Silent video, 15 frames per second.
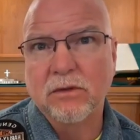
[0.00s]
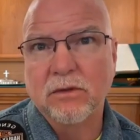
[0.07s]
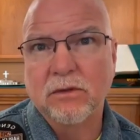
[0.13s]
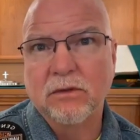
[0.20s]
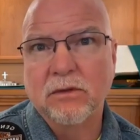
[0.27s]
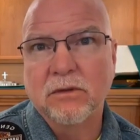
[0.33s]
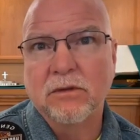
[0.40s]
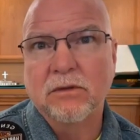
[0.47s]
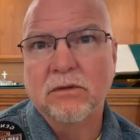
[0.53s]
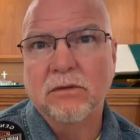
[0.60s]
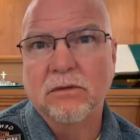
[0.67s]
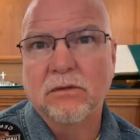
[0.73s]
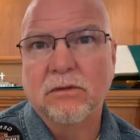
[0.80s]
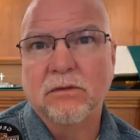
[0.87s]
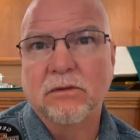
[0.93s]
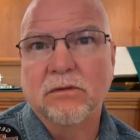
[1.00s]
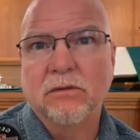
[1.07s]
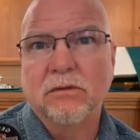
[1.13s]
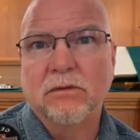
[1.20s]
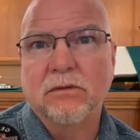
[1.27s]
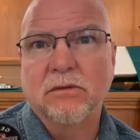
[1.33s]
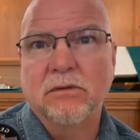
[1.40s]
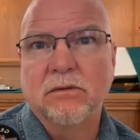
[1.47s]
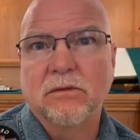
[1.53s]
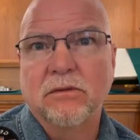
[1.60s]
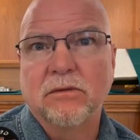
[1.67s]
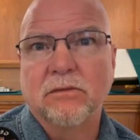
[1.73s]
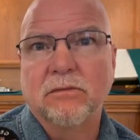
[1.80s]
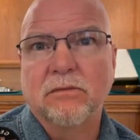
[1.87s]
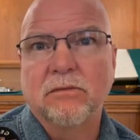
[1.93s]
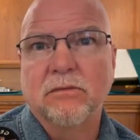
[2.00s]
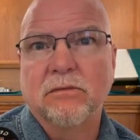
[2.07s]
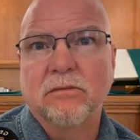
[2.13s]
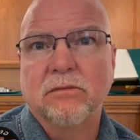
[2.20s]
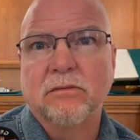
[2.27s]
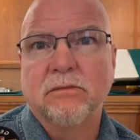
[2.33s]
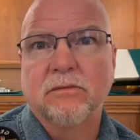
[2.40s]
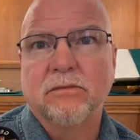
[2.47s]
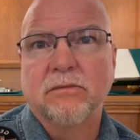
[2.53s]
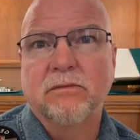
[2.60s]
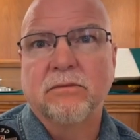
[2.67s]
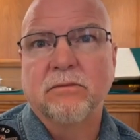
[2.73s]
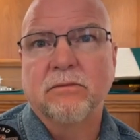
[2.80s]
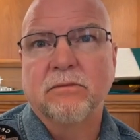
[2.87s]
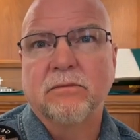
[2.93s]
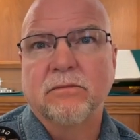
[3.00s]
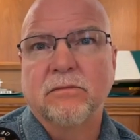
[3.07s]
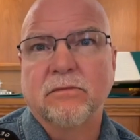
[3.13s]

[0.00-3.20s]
[no speech]